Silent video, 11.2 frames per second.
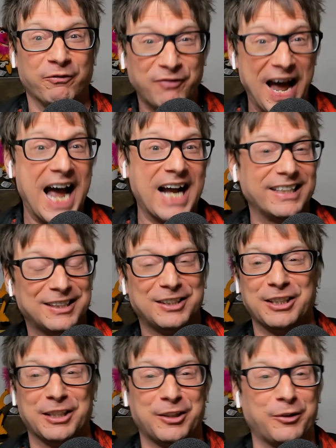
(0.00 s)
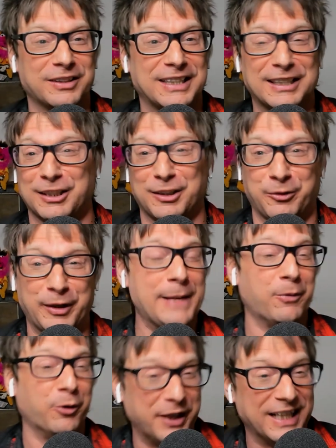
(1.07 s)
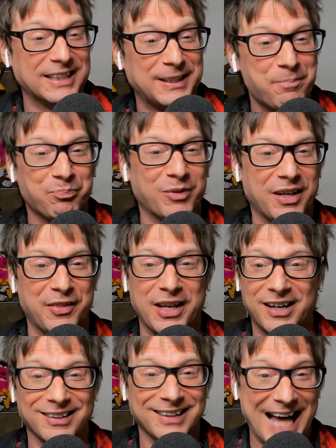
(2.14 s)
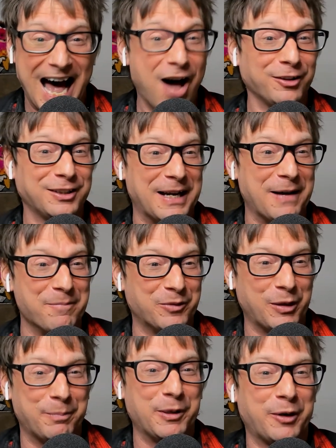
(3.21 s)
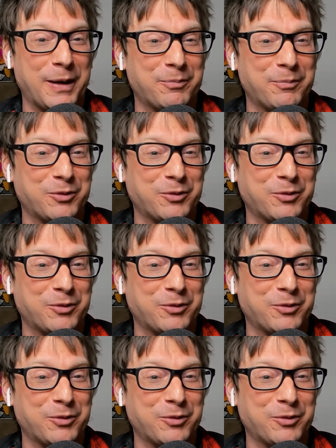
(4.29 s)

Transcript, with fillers: In fact, it's their disagreeableness that allows them to build up